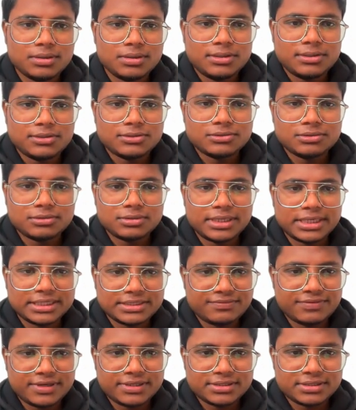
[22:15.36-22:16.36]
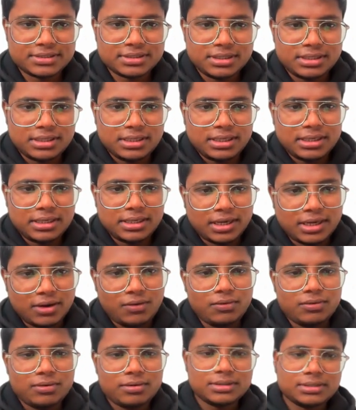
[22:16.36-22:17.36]
So that's fresh.
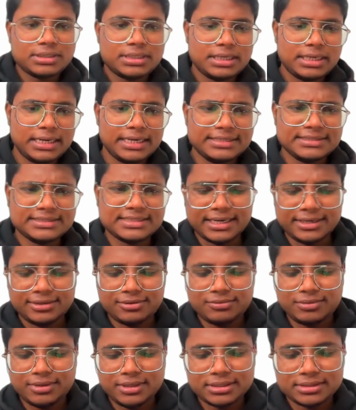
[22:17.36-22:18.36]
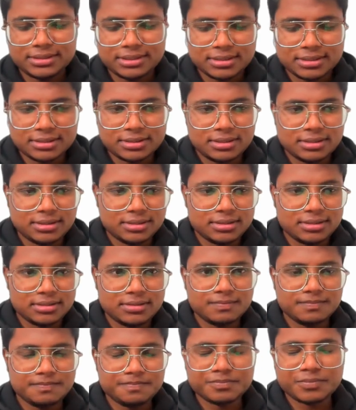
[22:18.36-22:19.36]
Now let's try to add the
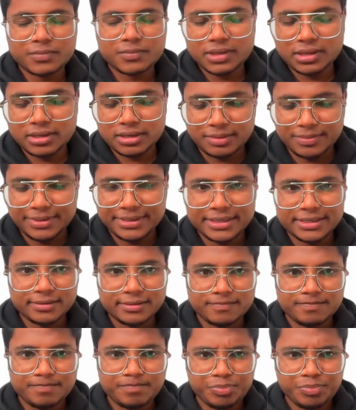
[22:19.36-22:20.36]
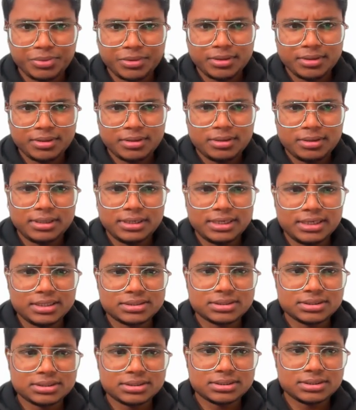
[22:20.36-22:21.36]
comment here.
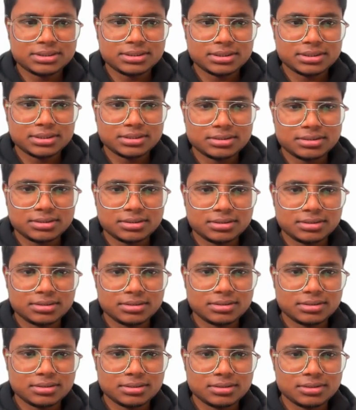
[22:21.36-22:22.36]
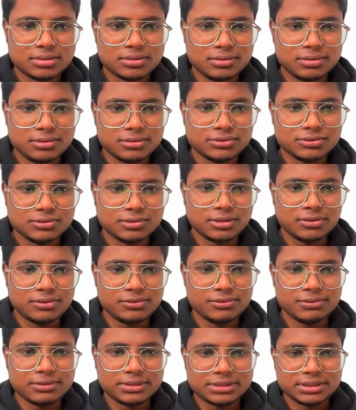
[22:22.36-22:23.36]
Let's So now
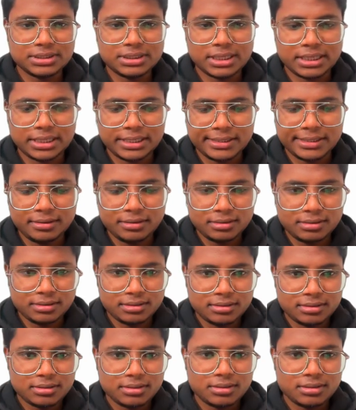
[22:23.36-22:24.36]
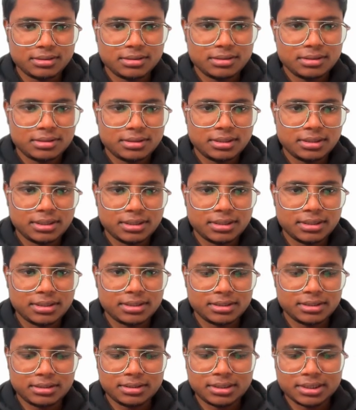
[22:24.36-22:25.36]
you can see hi, and
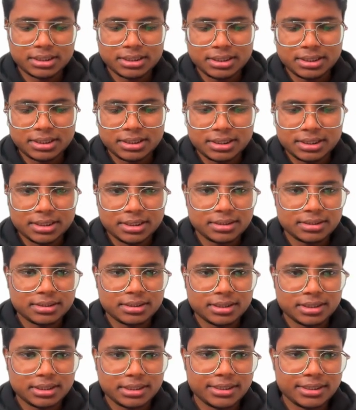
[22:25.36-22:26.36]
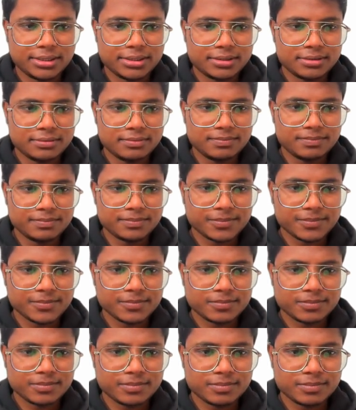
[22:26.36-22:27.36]
again adding the hi here.
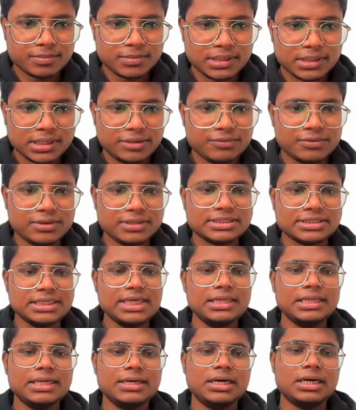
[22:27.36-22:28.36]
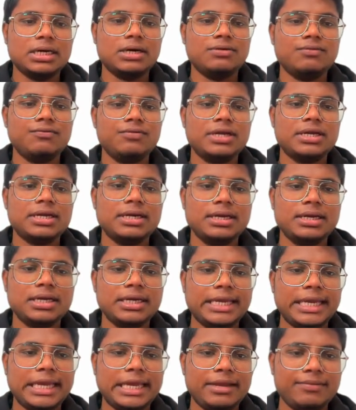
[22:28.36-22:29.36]
You can see we can
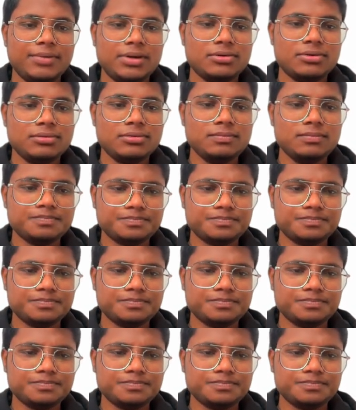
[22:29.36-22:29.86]
able to